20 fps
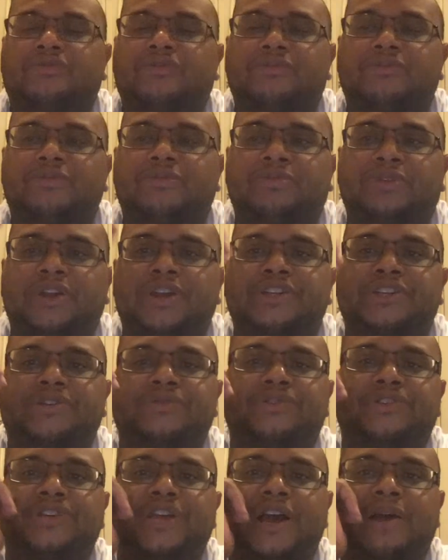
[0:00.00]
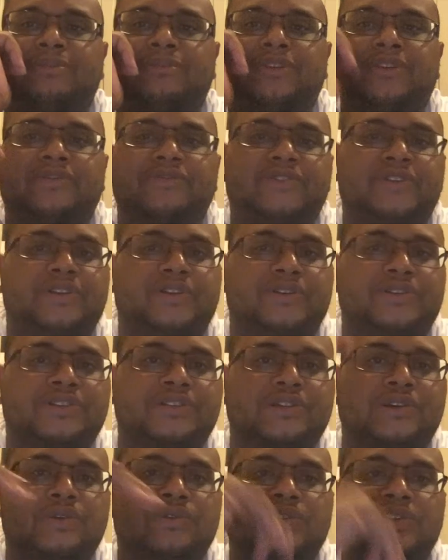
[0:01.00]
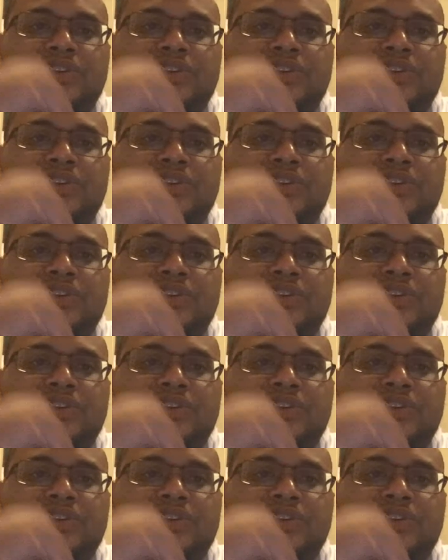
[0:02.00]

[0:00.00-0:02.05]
the place you shoplifted or stole this